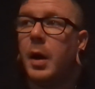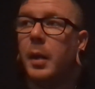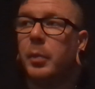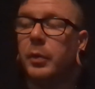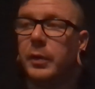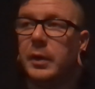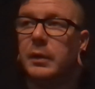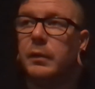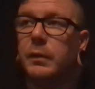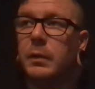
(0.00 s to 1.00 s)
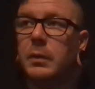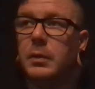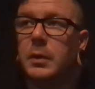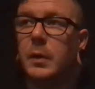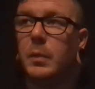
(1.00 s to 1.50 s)
I believe
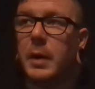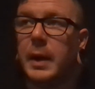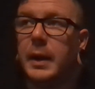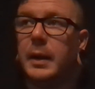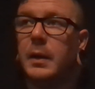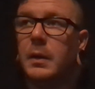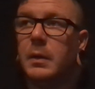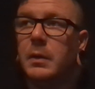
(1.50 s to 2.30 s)
you may,